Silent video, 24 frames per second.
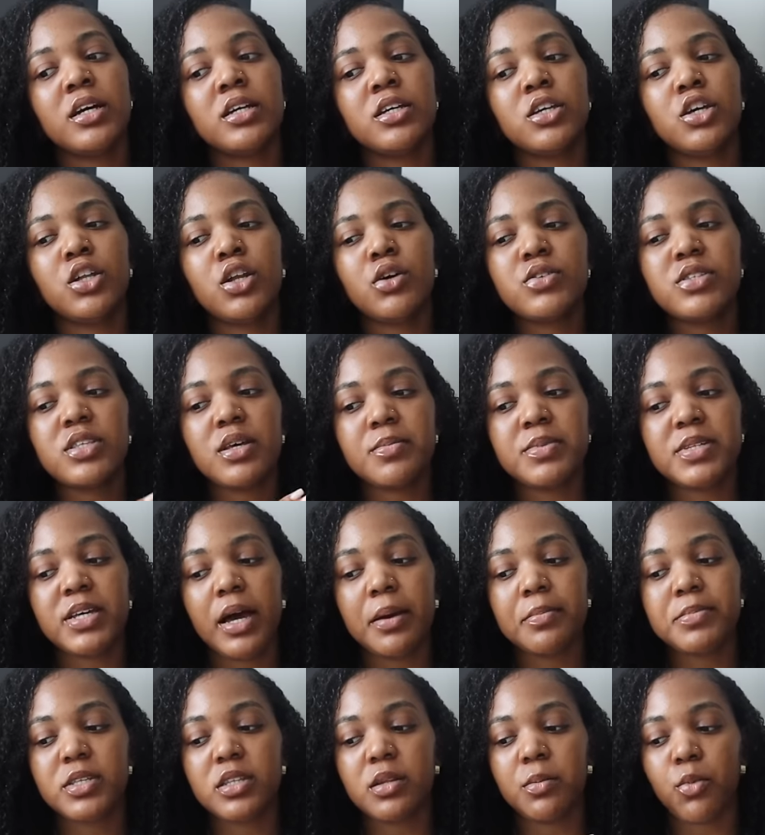you know,
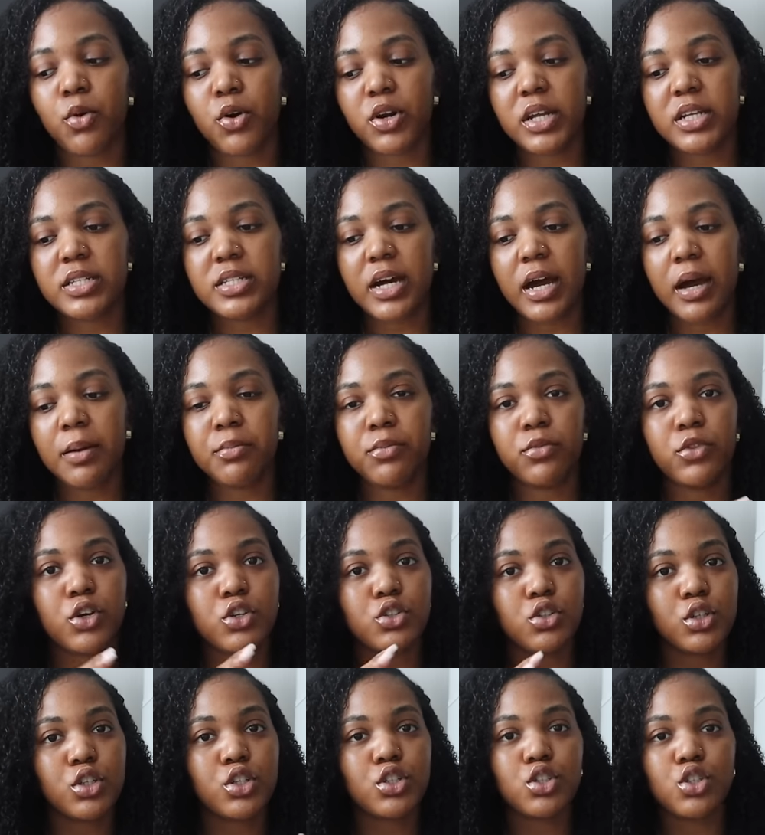sometimes in the morning time there's
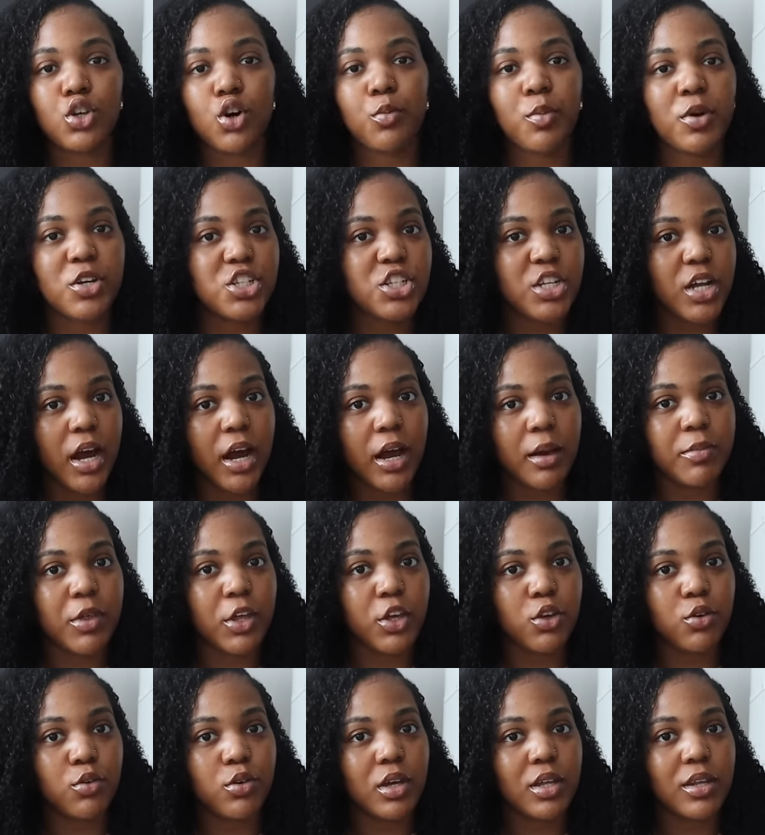only so much time that
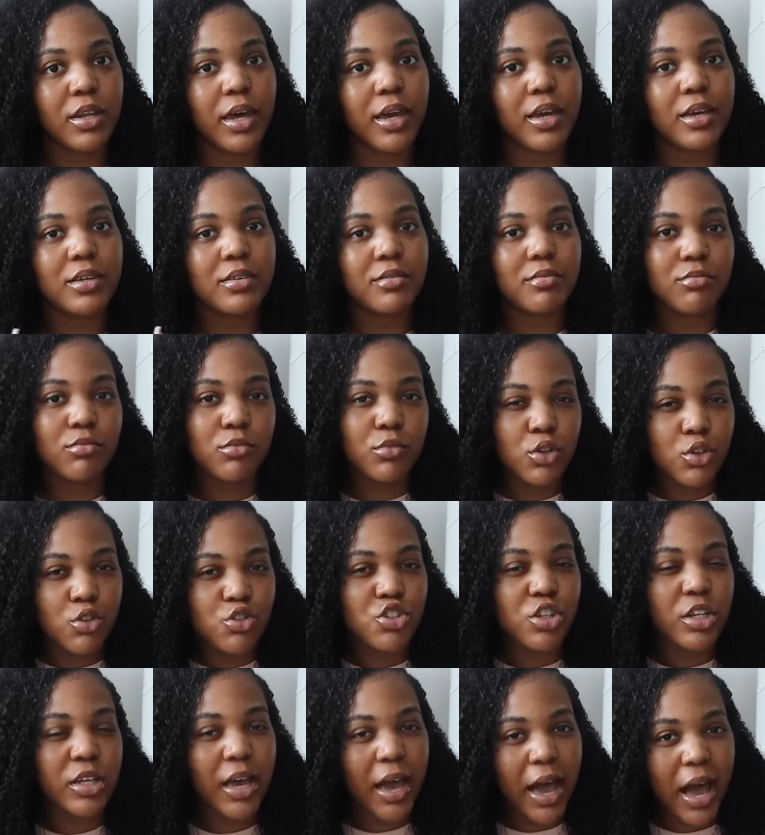you can like
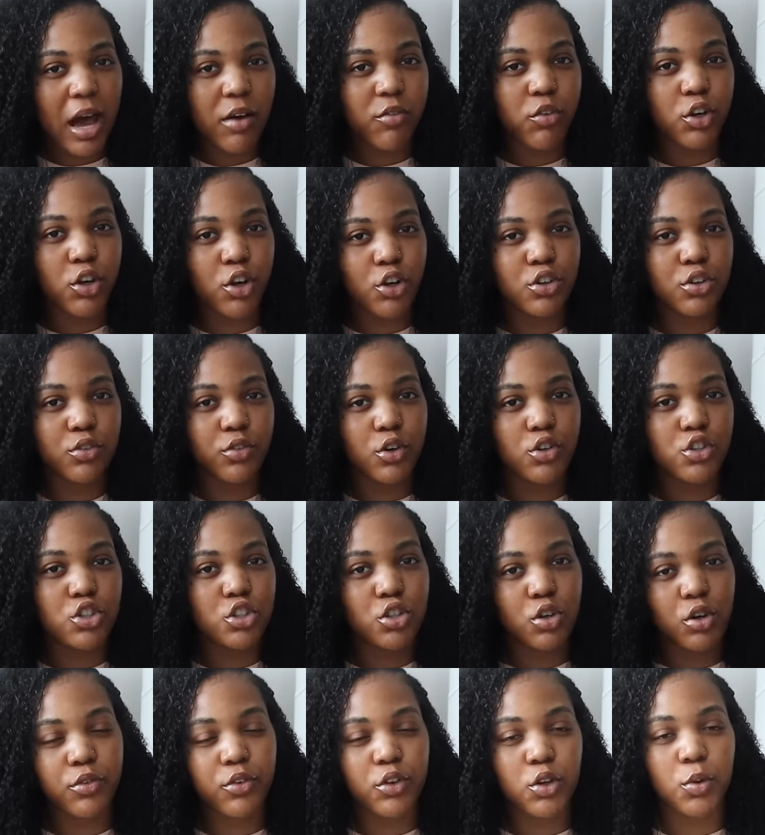usually have on your
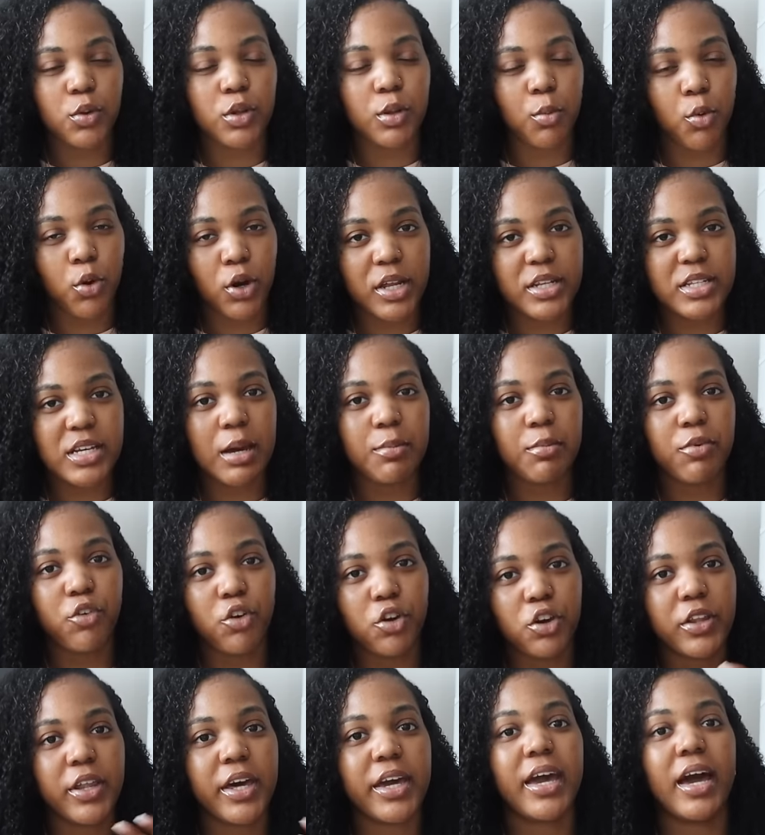devotional if you do in the morning time before
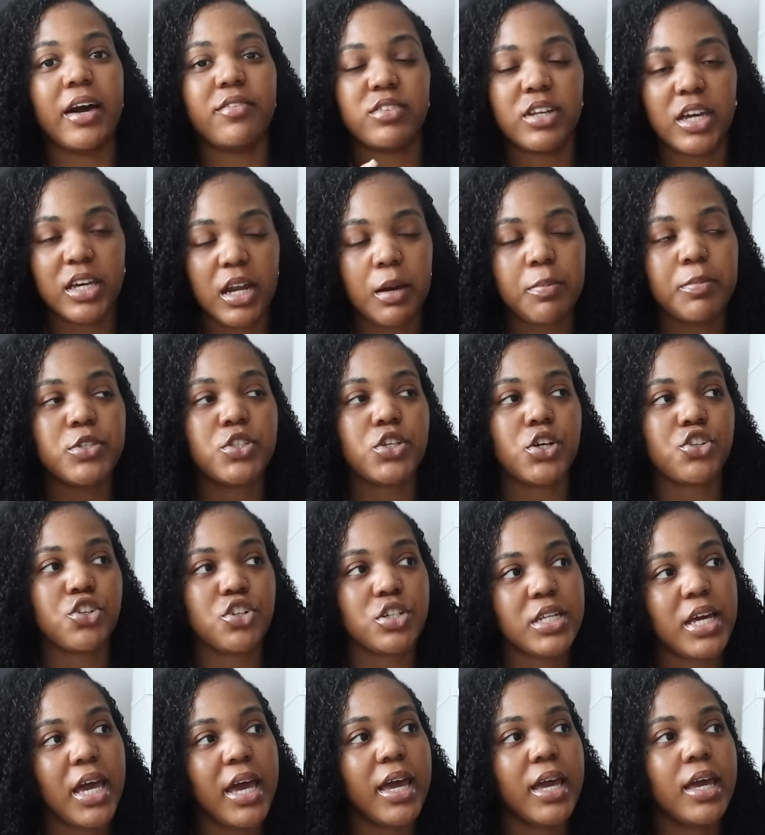you like have to get up and start your
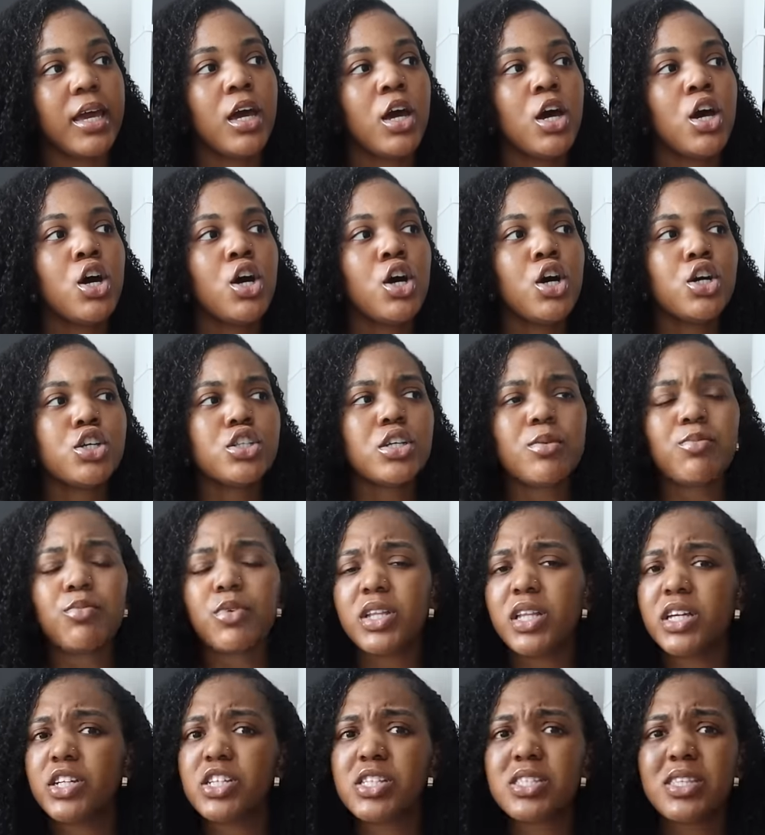day. So I'm
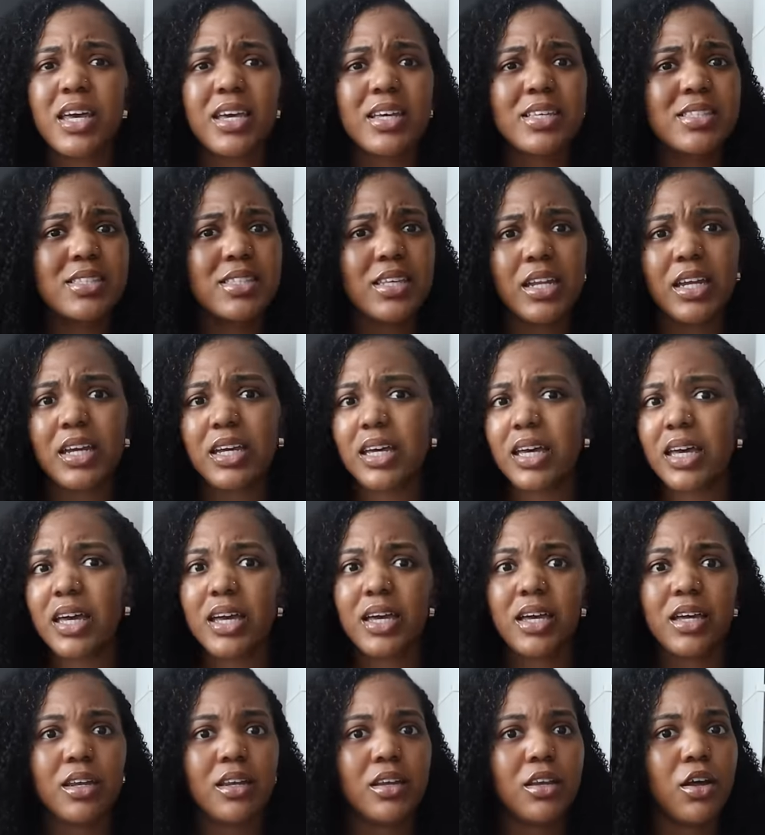really just like sitting
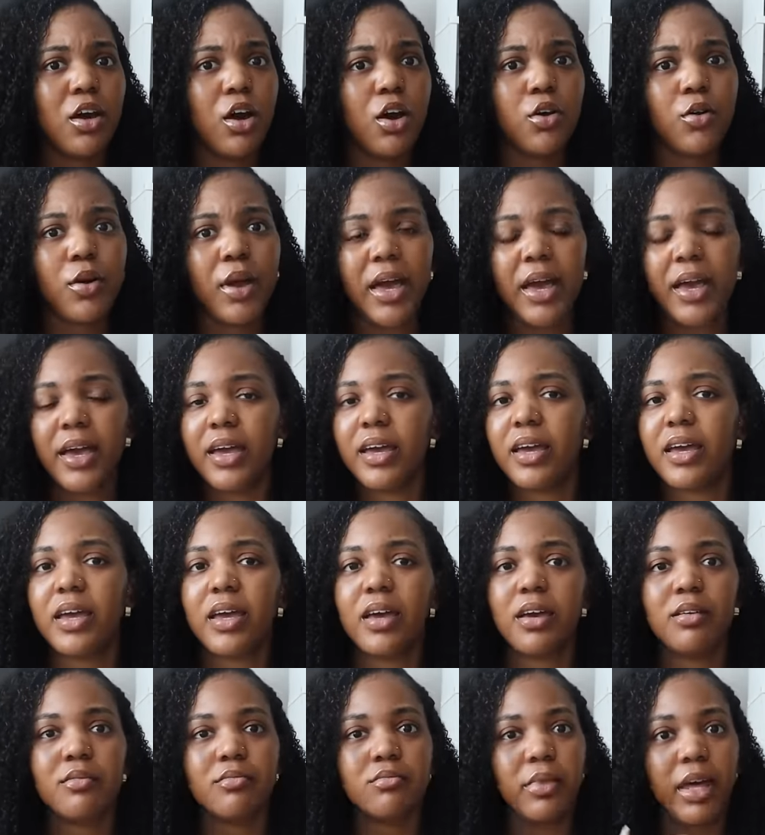in, okay,
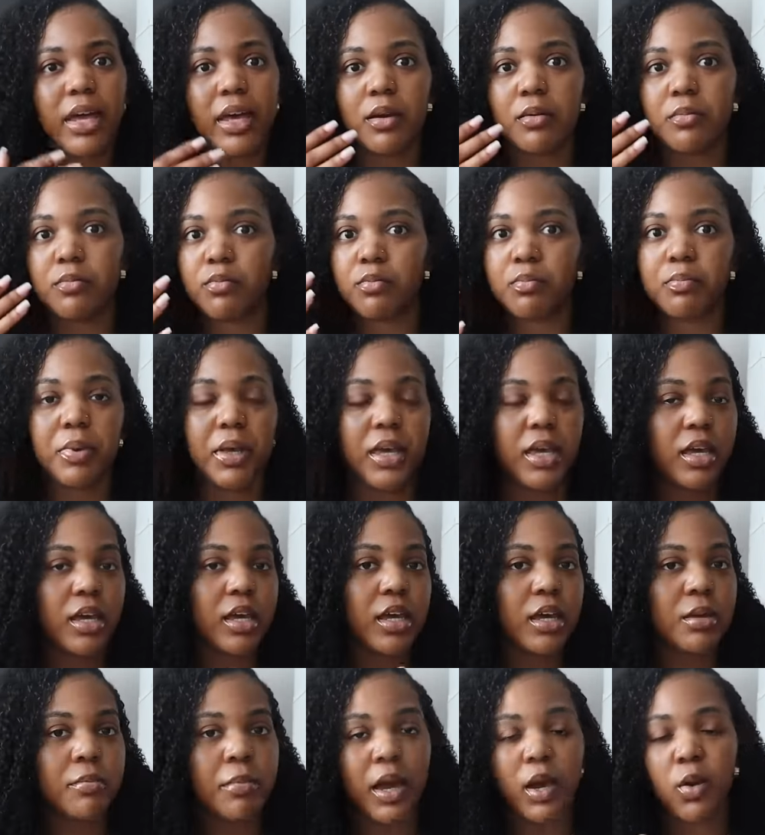like being
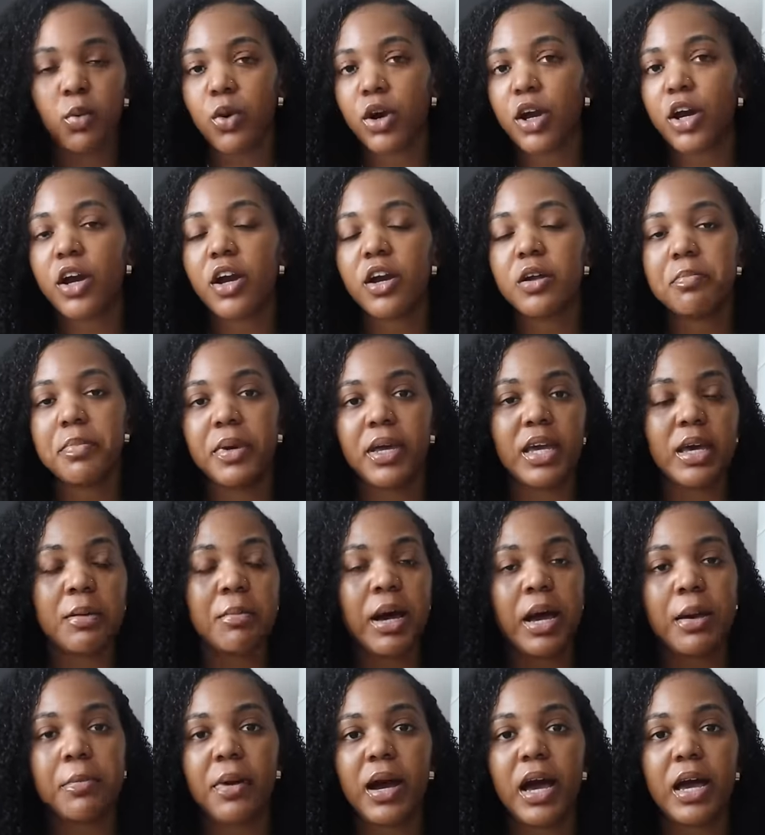in my word, being in
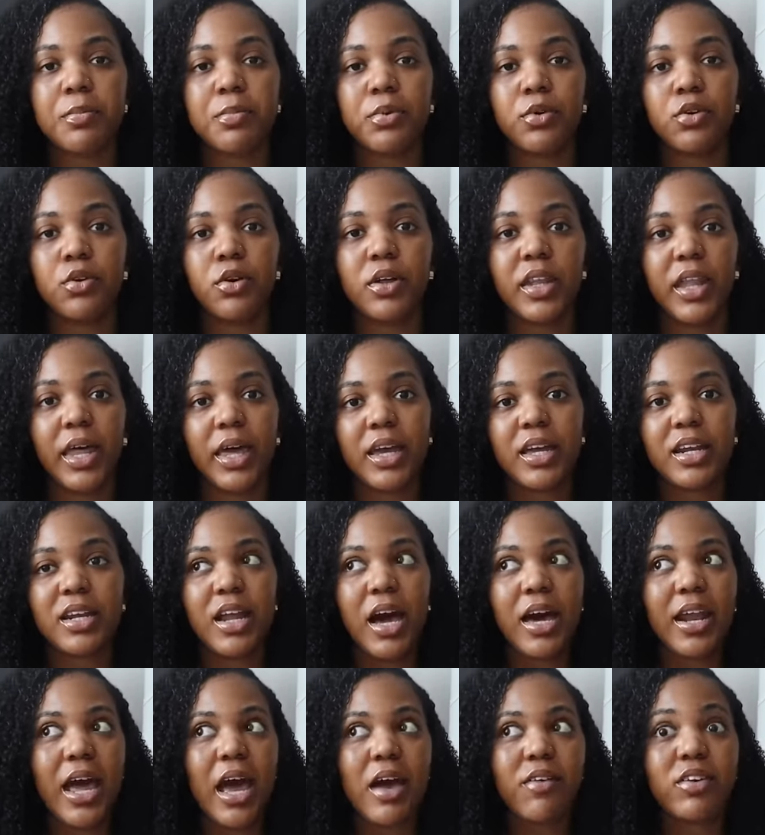my Bible, and like
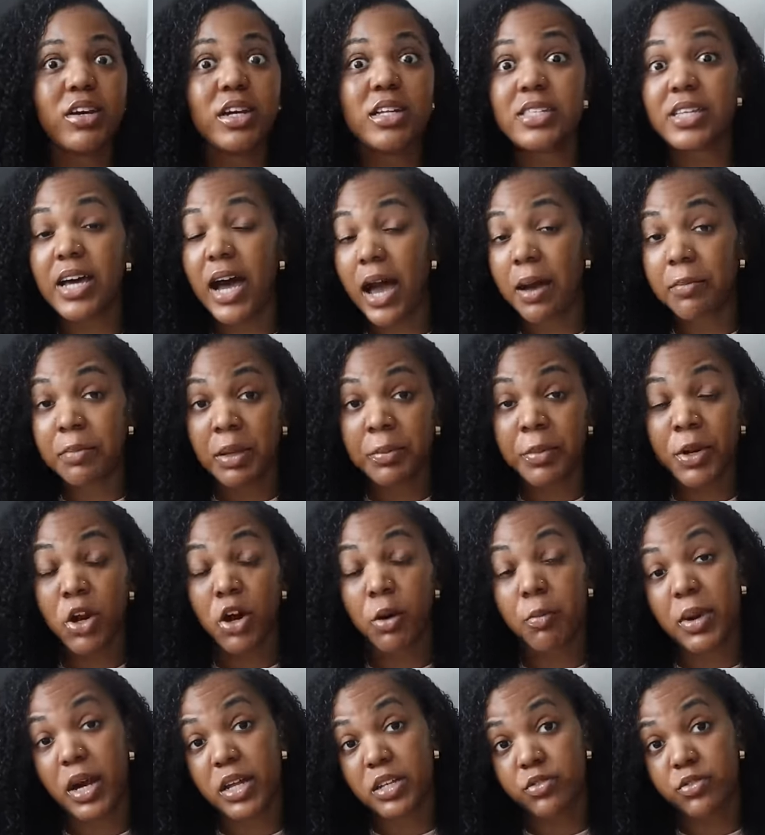not having a time limit on my